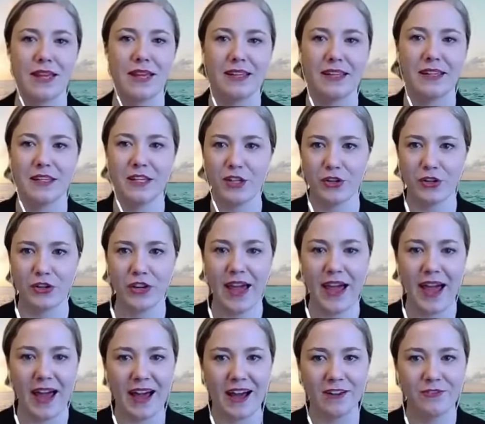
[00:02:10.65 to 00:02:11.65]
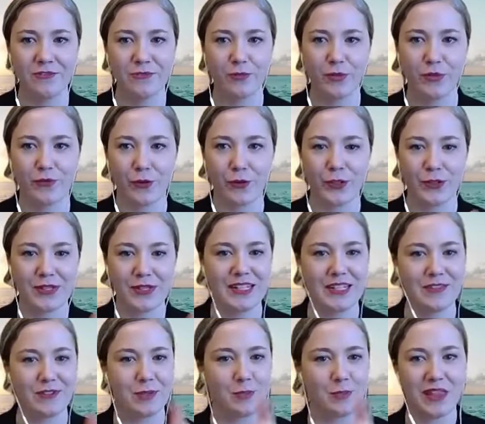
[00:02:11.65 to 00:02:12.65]
year and a half before you can
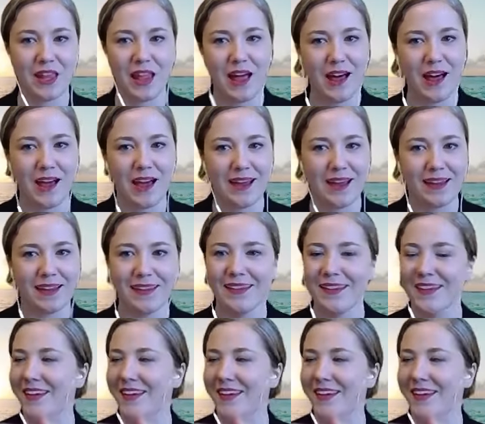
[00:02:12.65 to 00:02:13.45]
even apply.